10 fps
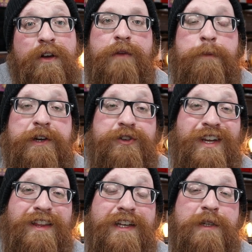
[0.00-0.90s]
And make sure you
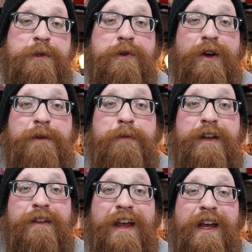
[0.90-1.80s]
hit that subscribe
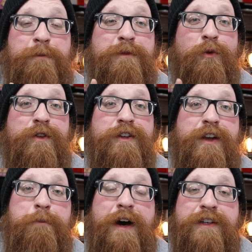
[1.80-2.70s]
button. That helps more than you
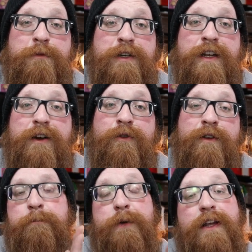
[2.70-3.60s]
could possibly know.
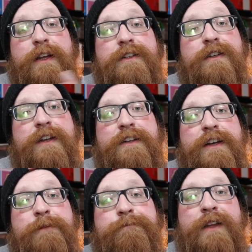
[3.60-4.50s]
But until next
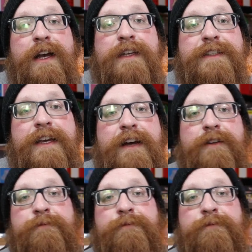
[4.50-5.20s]
time, see ya.